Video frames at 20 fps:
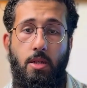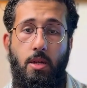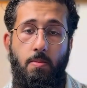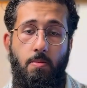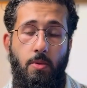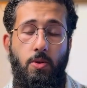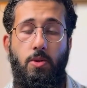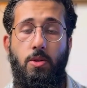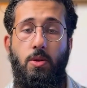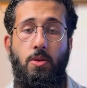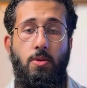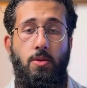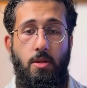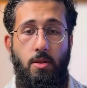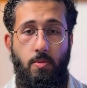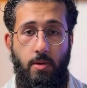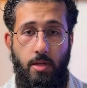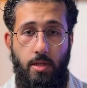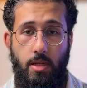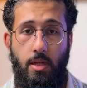that most
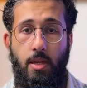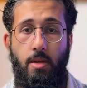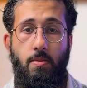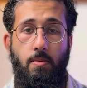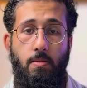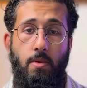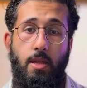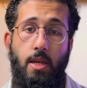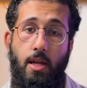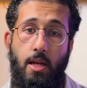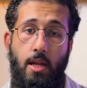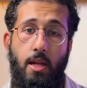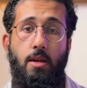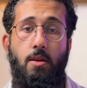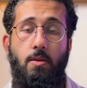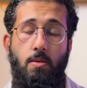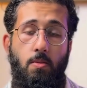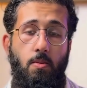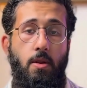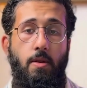users will see when they
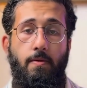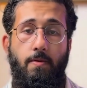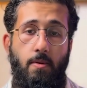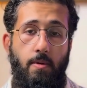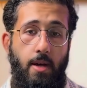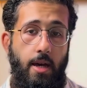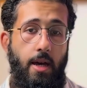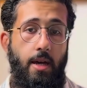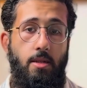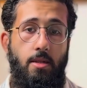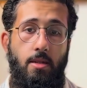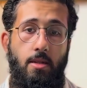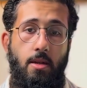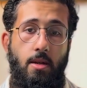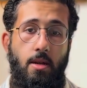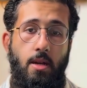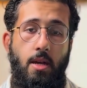click on one of your ads.